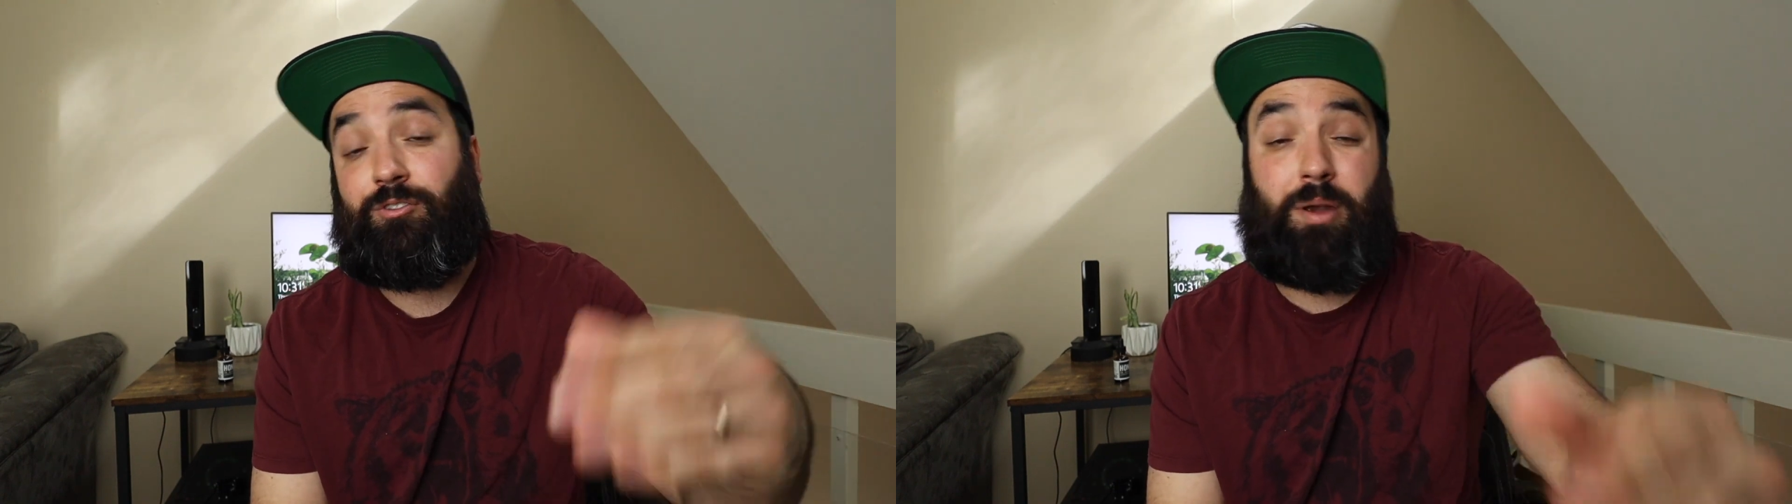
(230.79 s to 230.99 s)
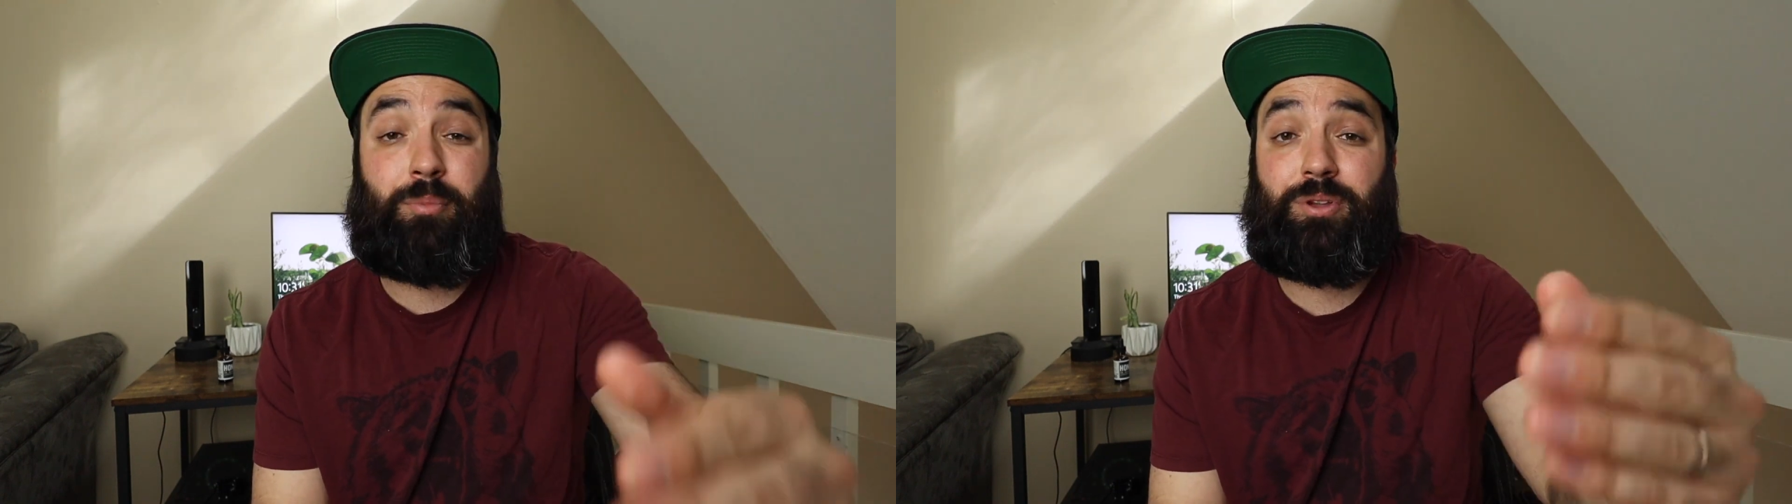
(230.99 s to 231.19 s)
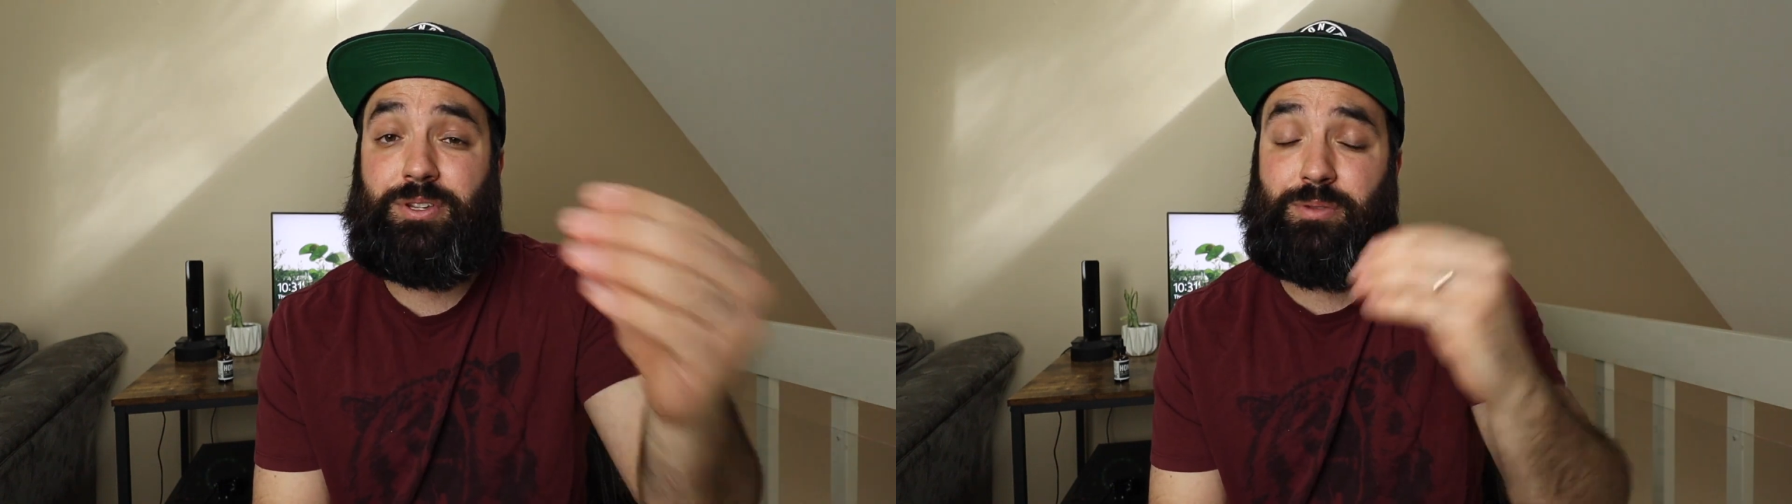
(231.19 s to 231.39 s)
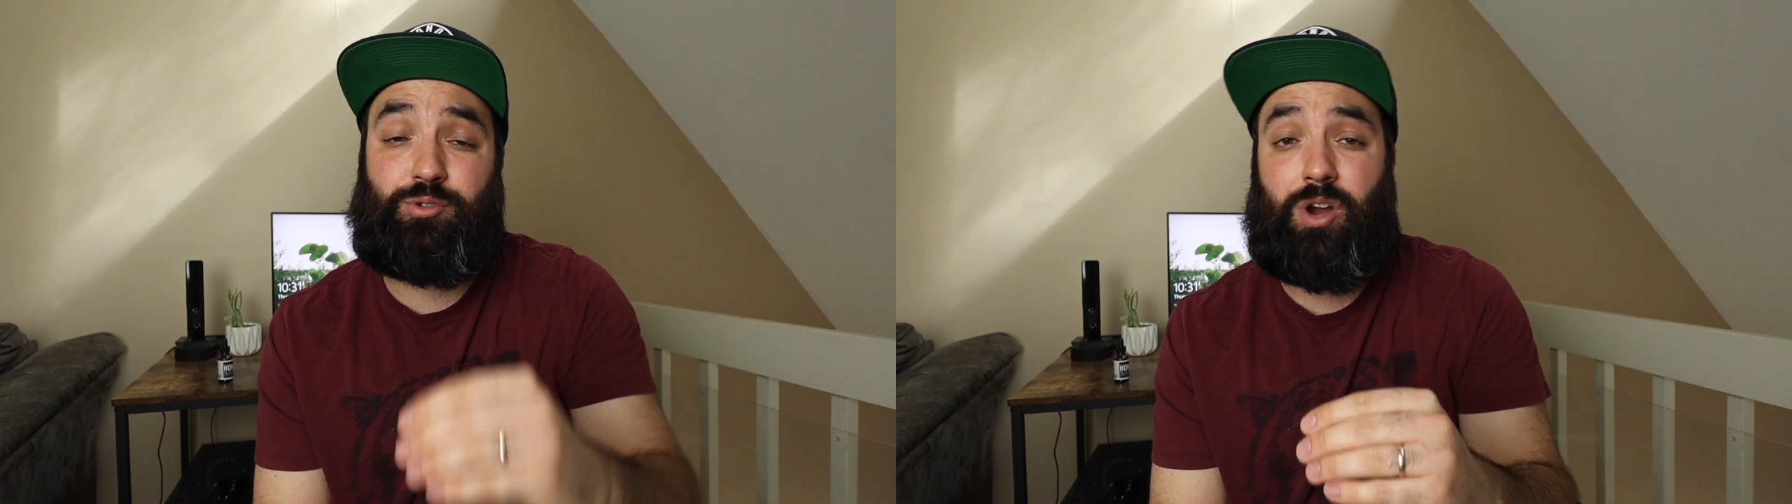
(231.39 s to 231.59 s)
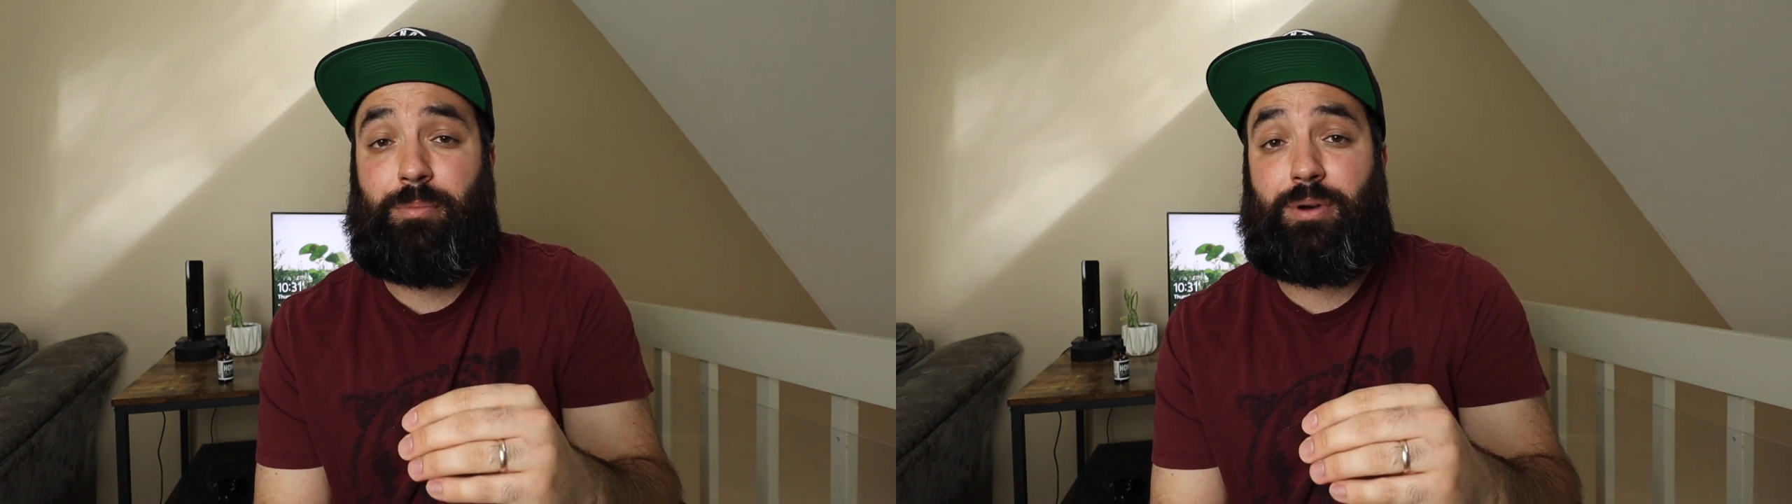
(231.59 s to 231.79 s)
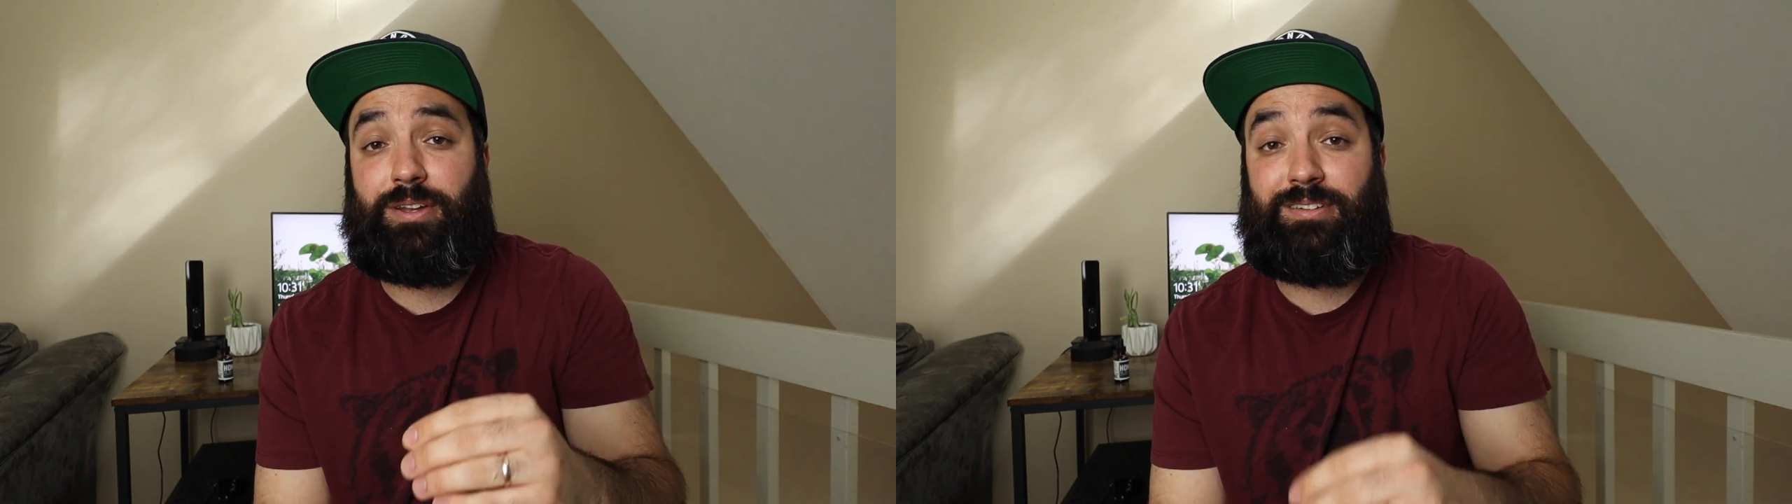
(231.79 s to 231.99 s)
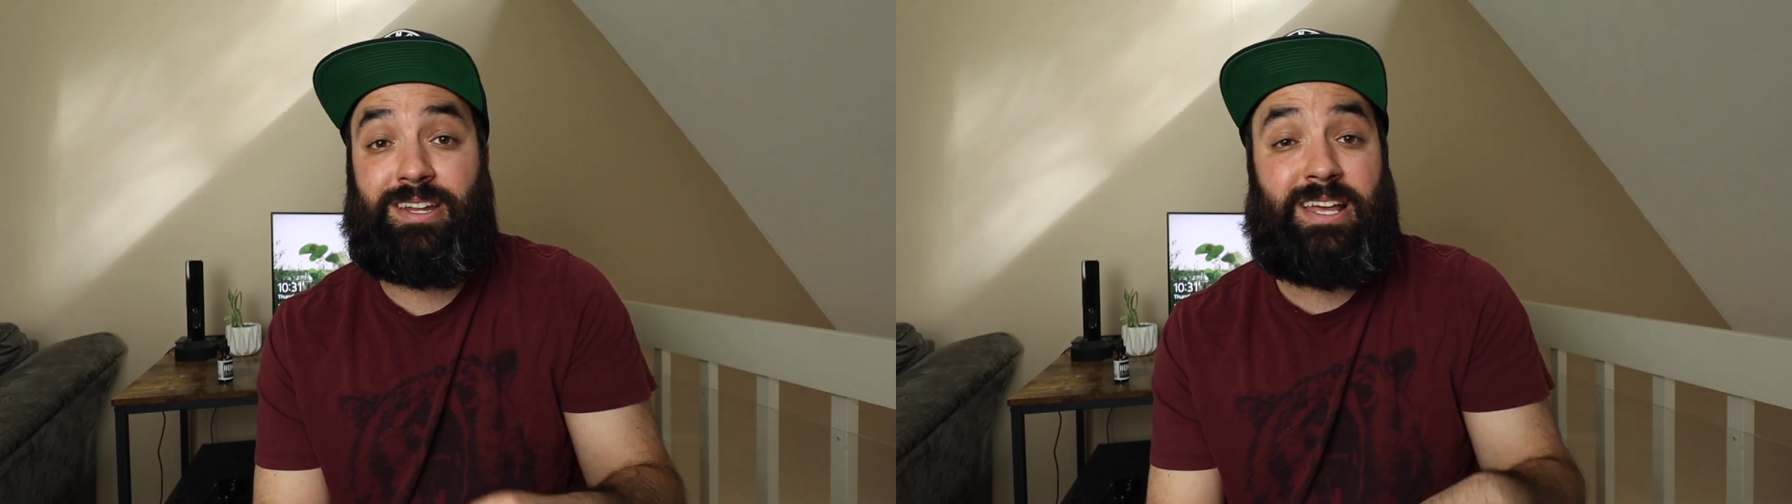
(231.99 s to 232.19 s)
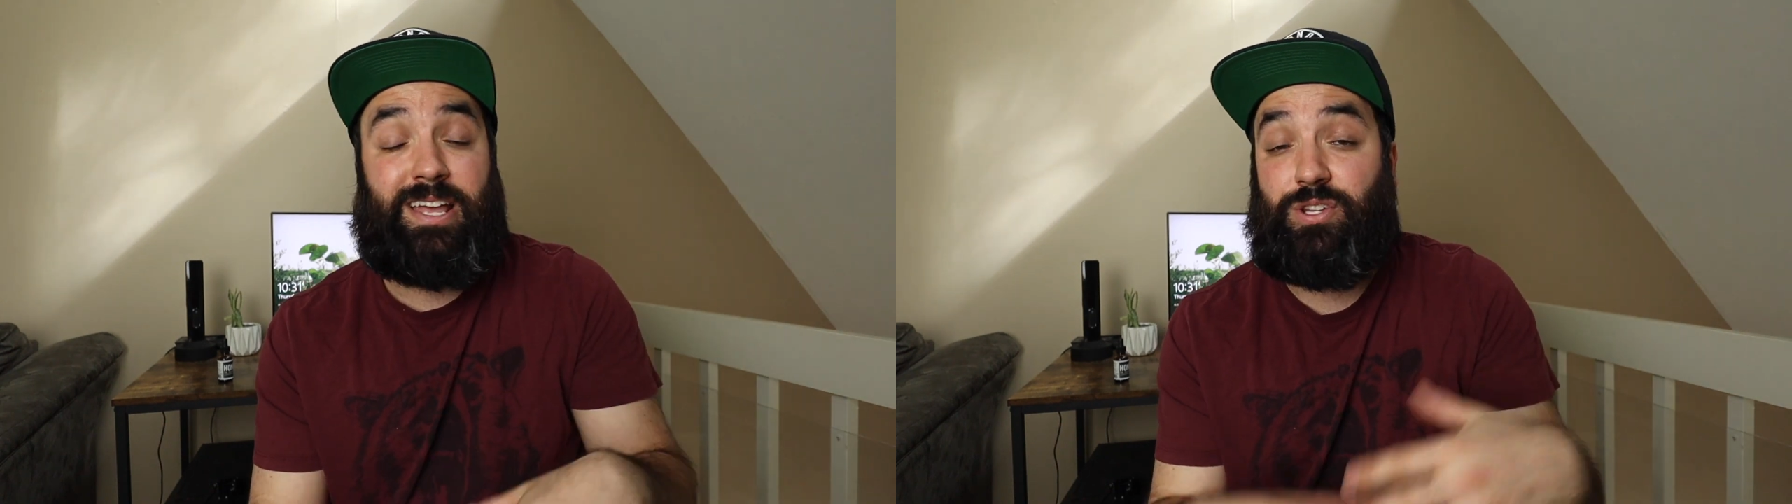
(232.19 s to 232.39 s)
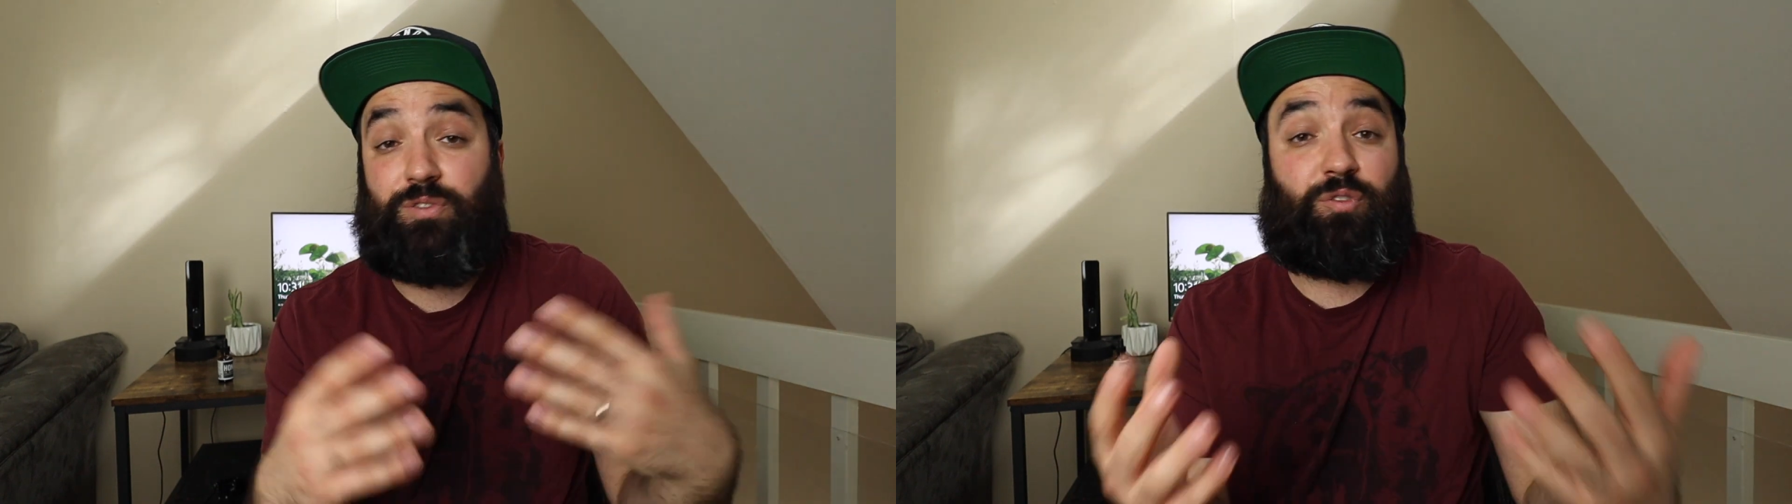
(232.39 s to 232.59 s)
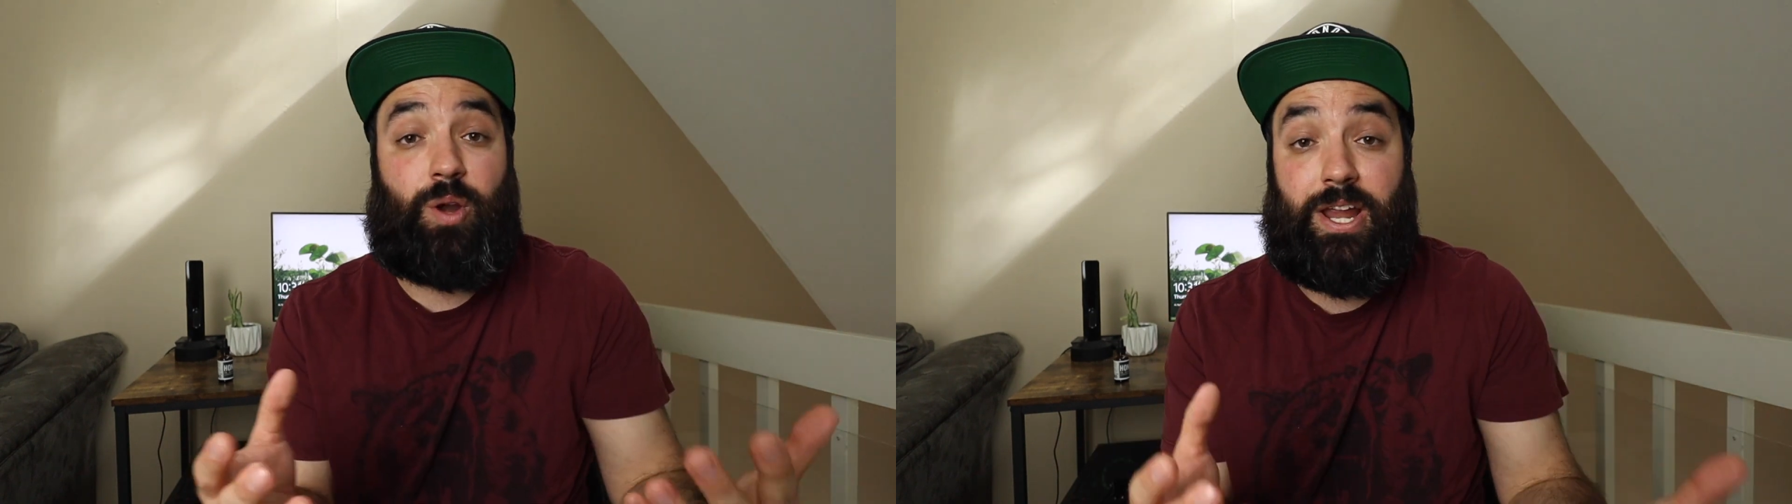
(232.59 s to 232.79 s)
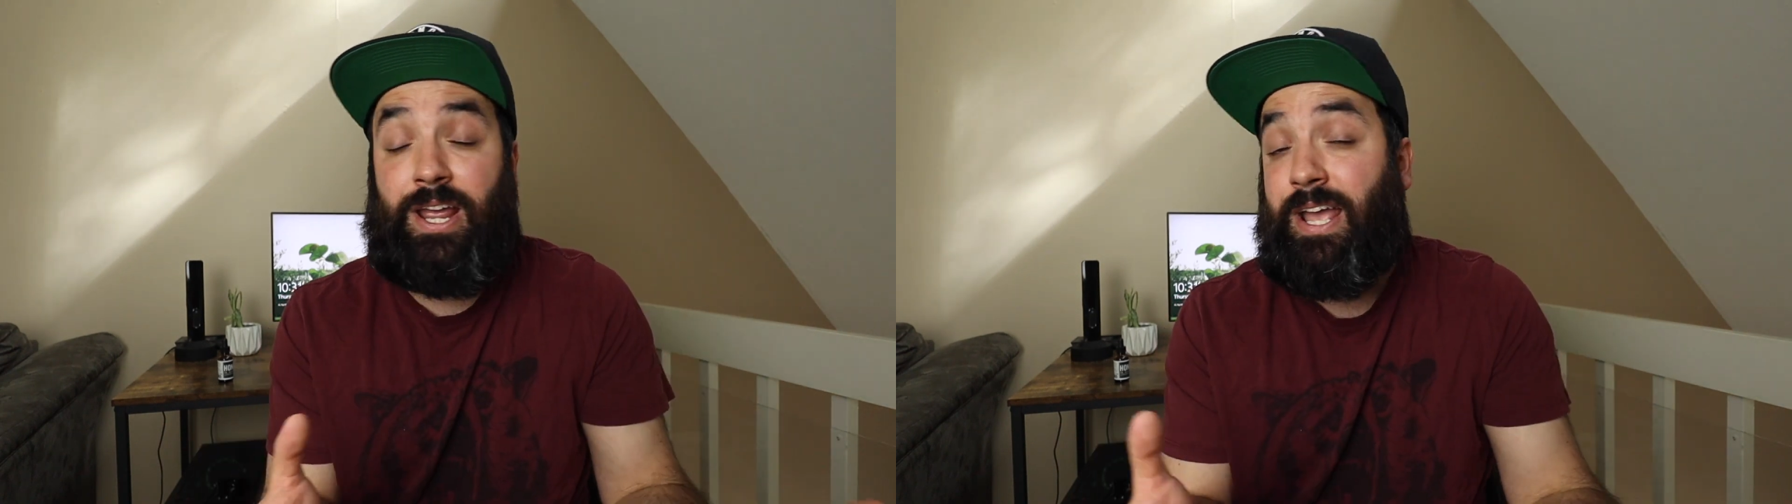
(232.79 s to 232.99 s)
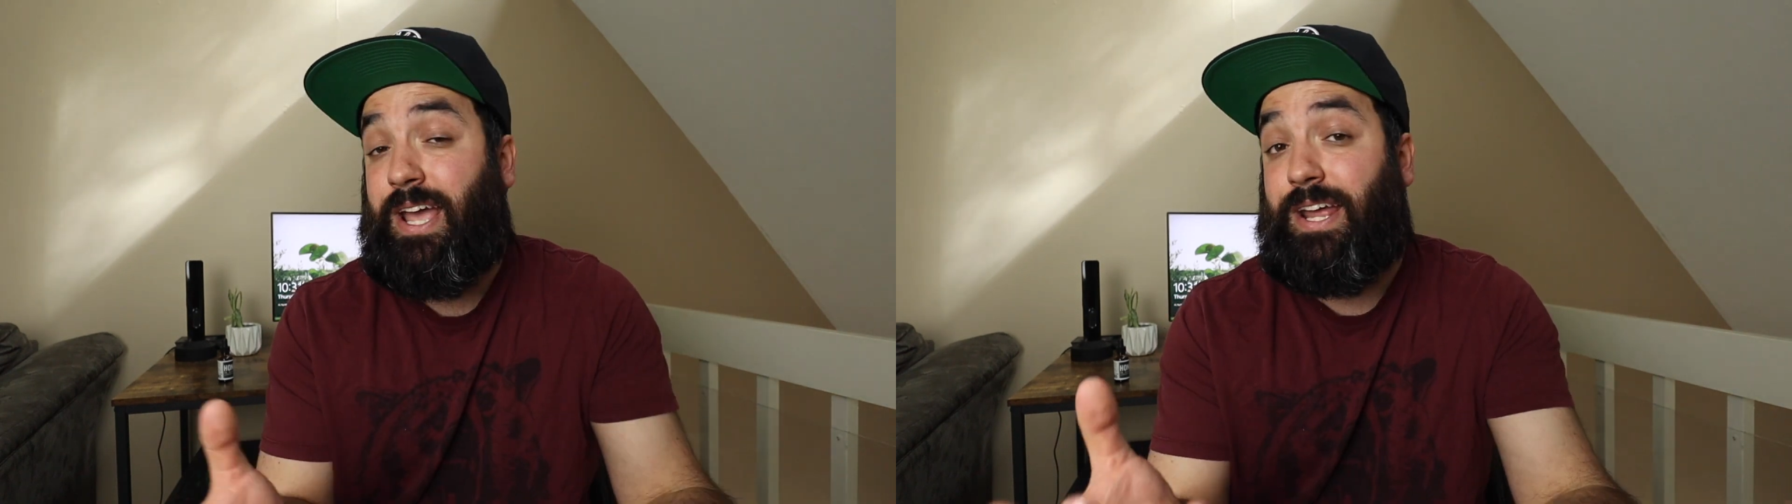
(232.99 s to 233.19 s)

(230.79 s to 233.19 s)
Remember, the subscribe button is free.